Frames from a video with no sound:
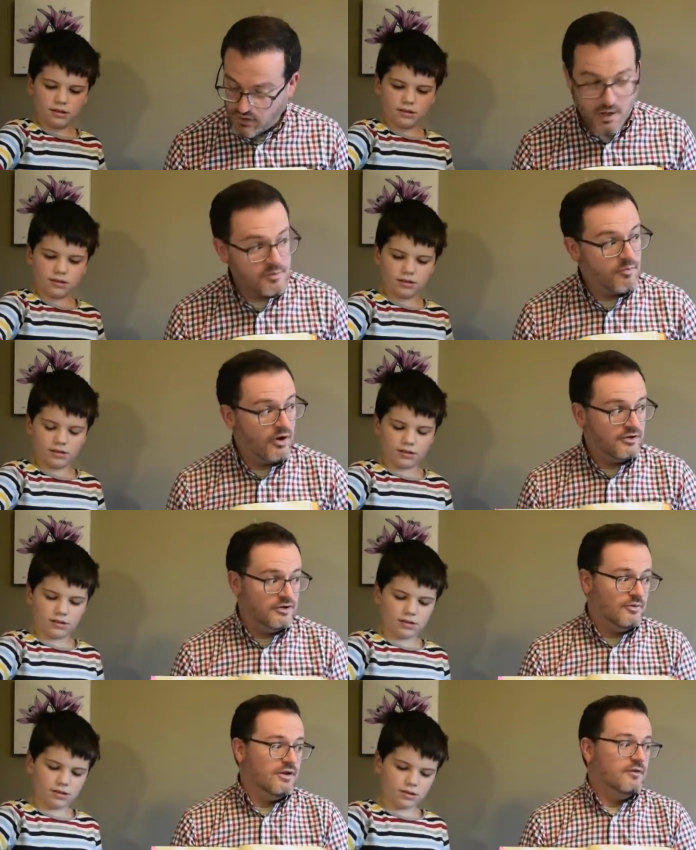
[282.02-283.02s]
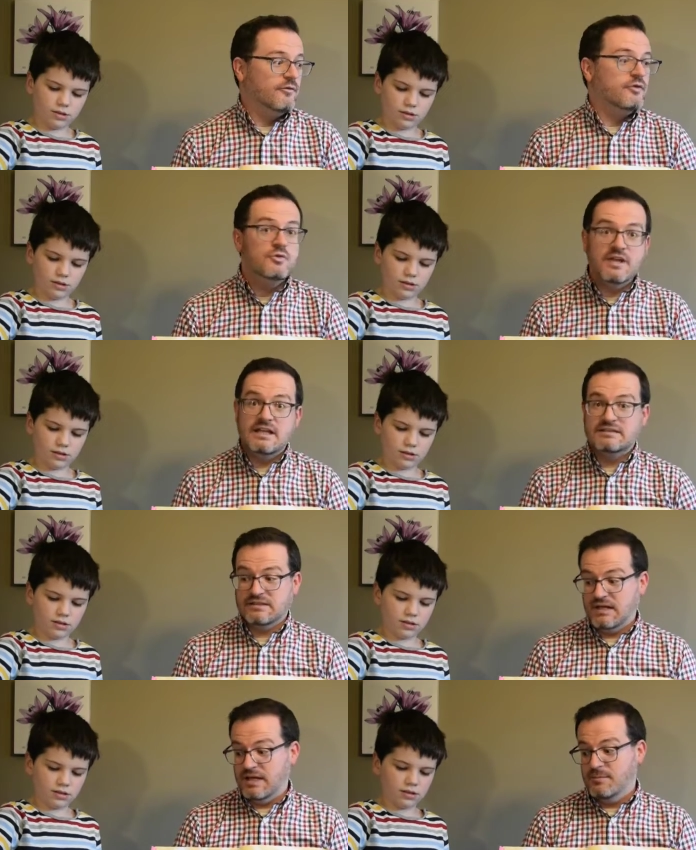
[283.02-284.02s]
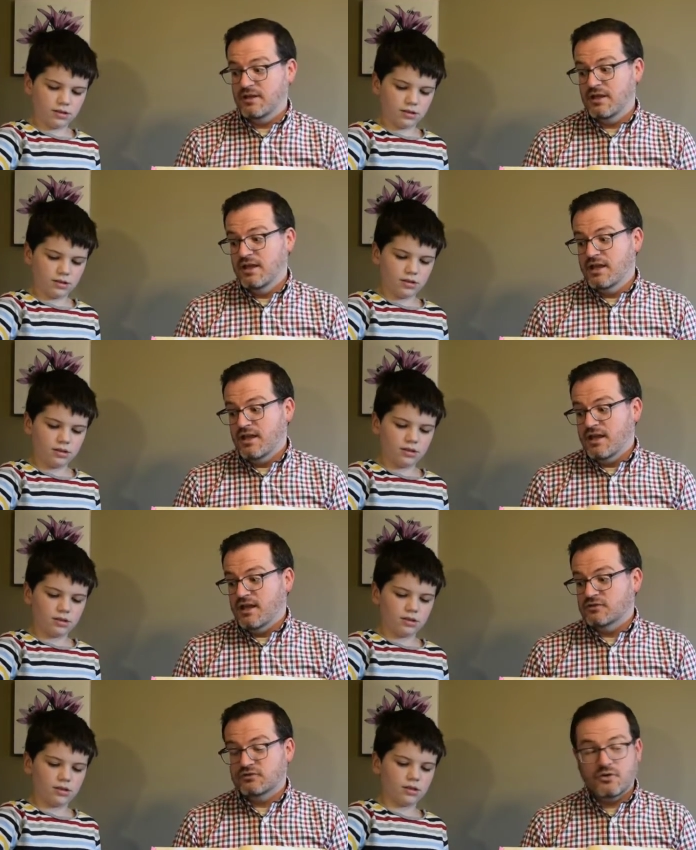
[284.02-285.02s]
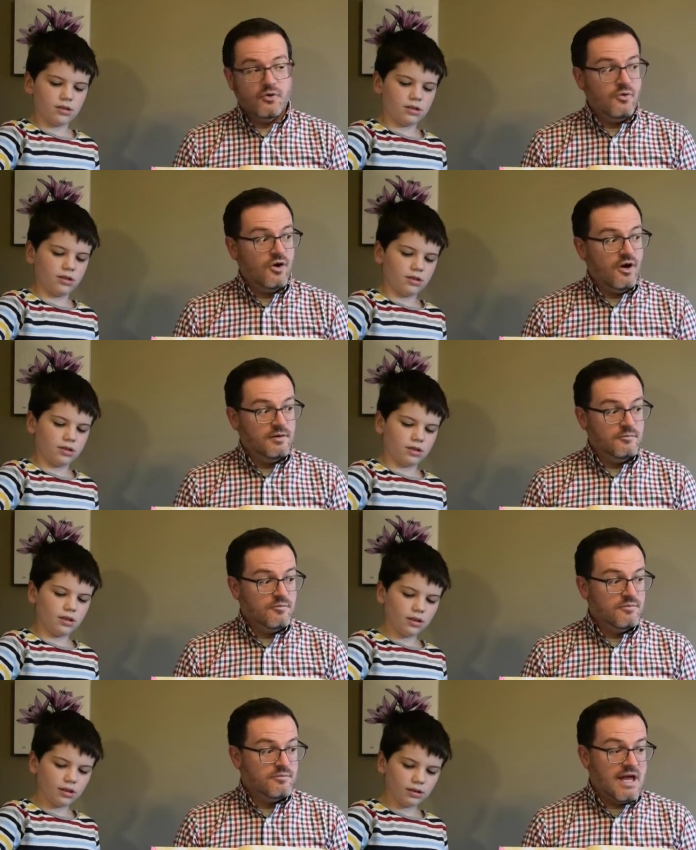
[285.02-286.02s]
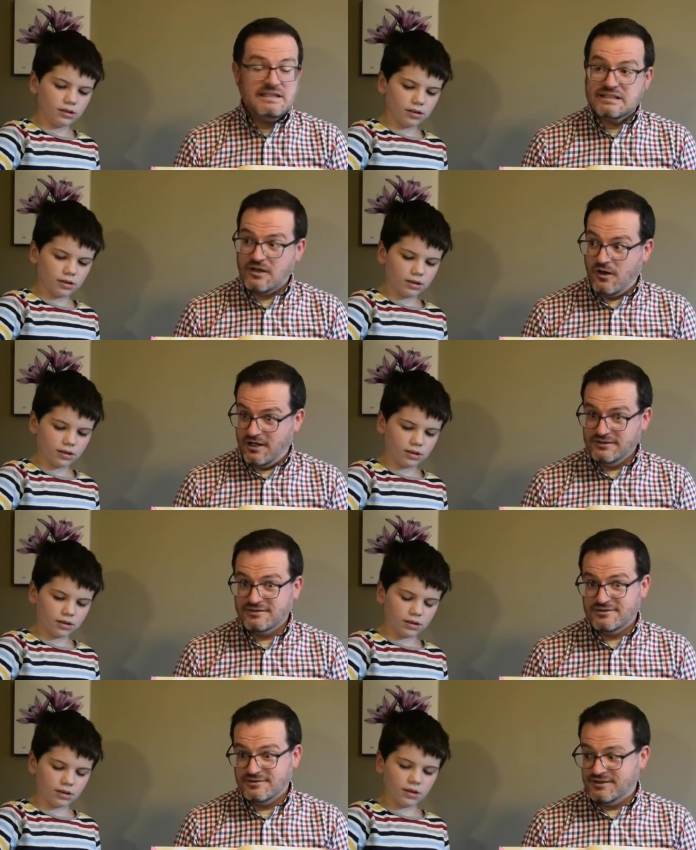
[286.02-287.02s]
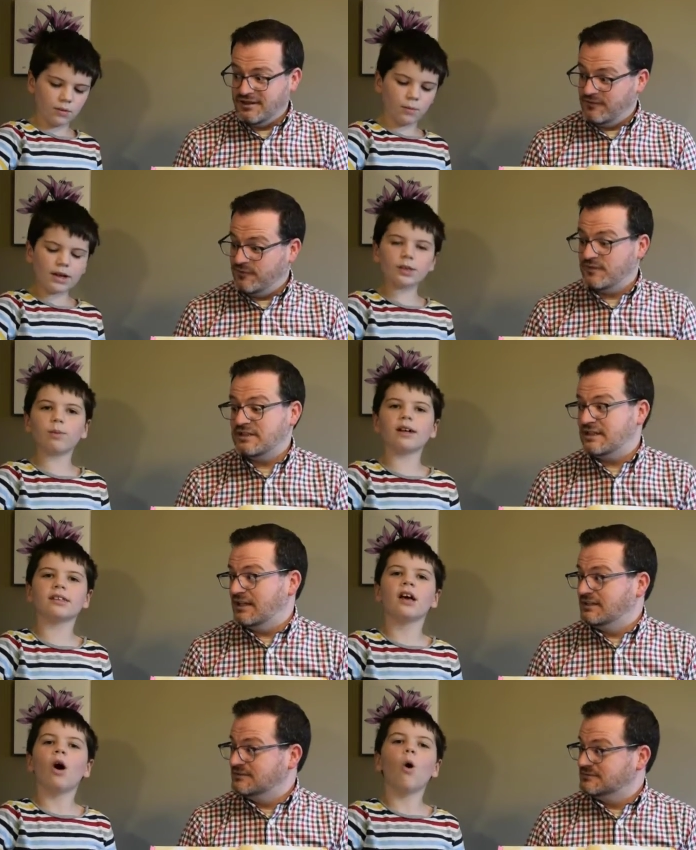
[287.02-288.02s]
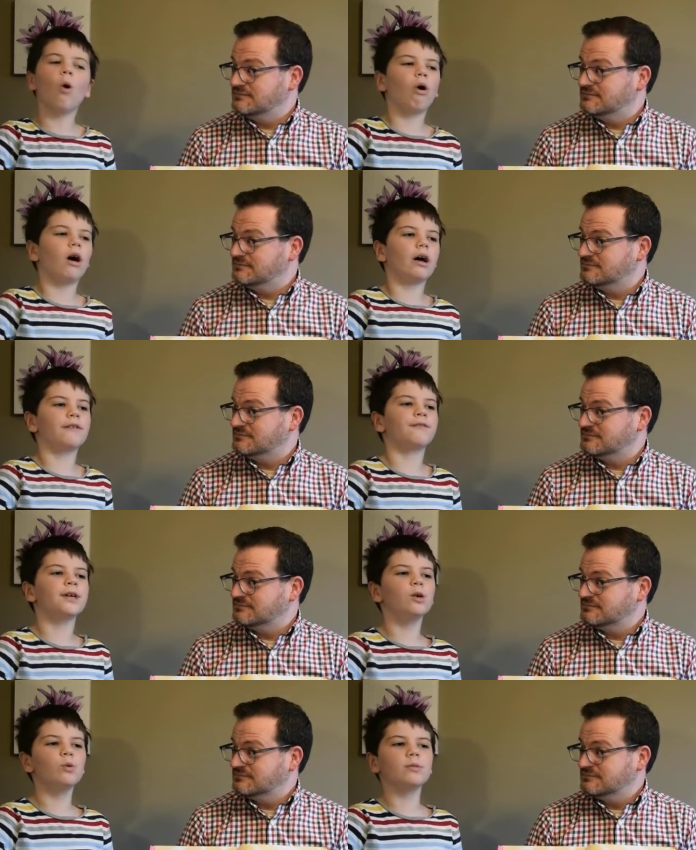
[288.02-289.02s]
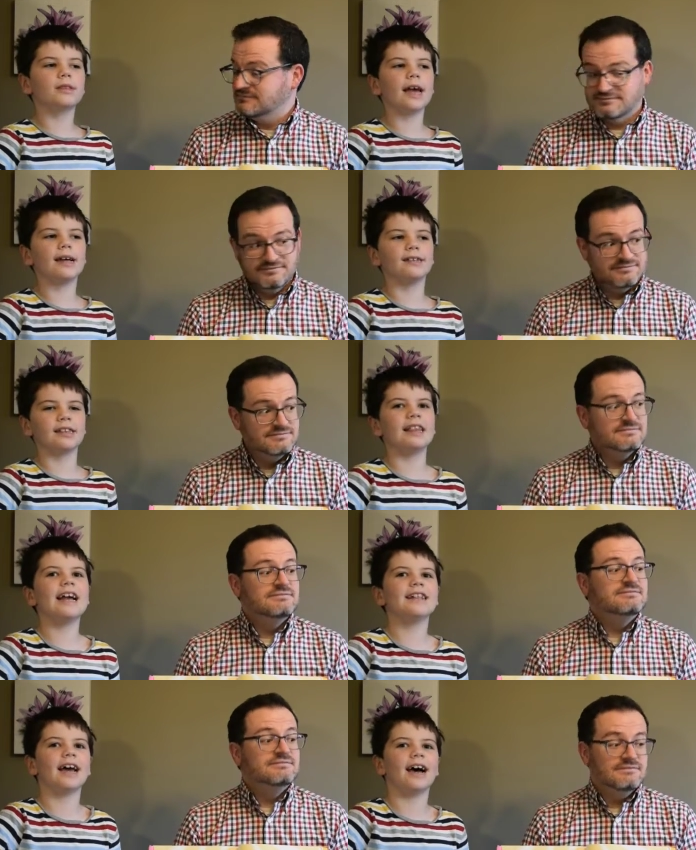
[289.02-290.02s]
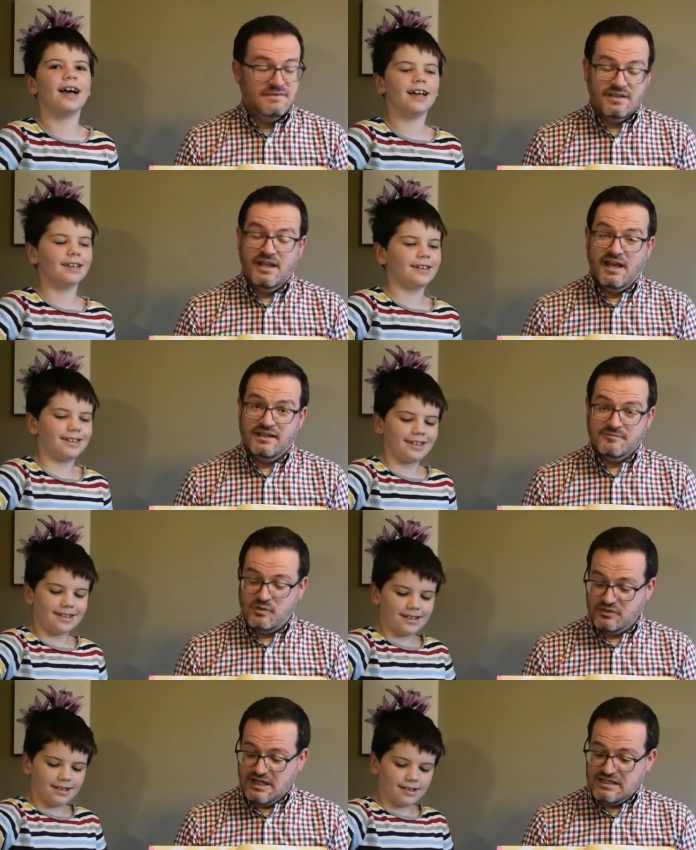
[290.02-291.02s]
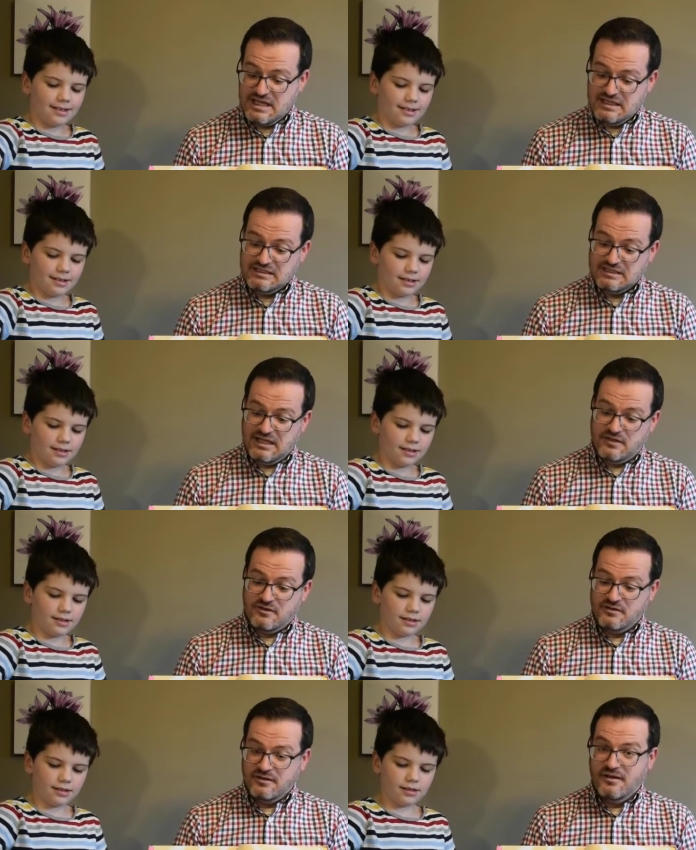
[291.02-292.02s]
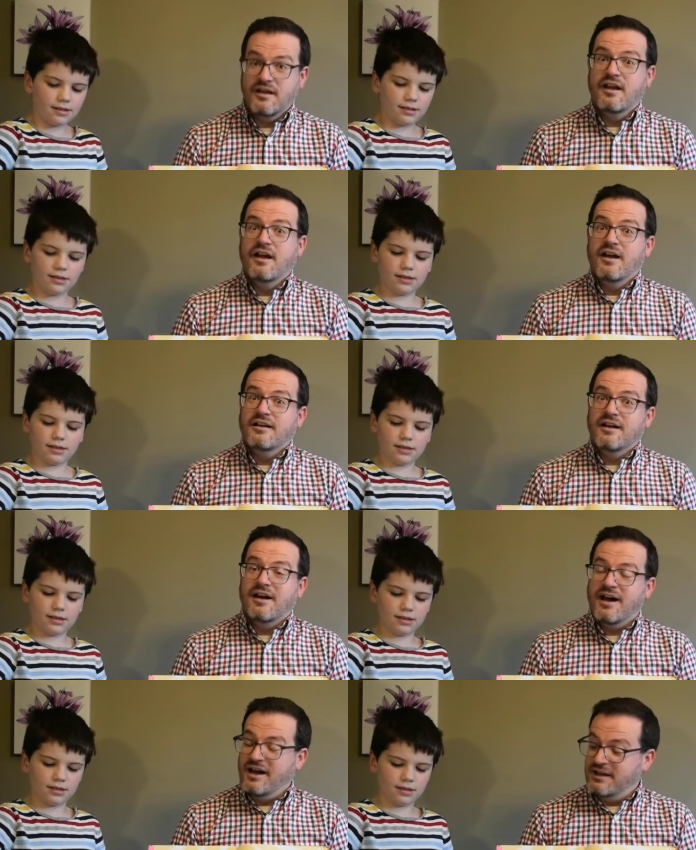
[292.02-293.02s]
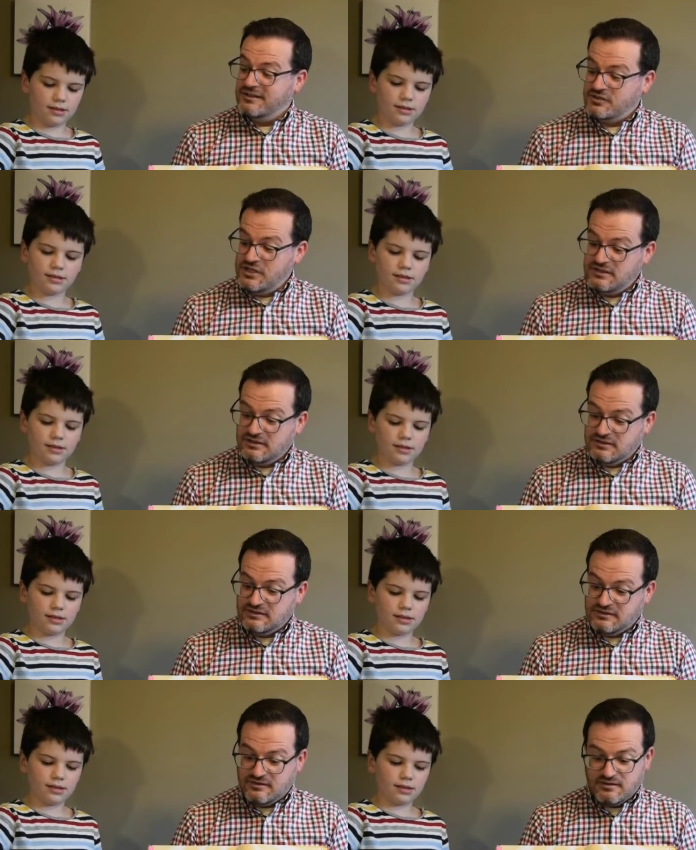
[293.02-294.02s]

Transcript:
Speaker 1: come upon you in a few days' time. And so on Pentecost, uh, which 15, was
Speaker 2: or a few days later. Yeah,
Speaker 1: about 10 days later, uh, Jesus'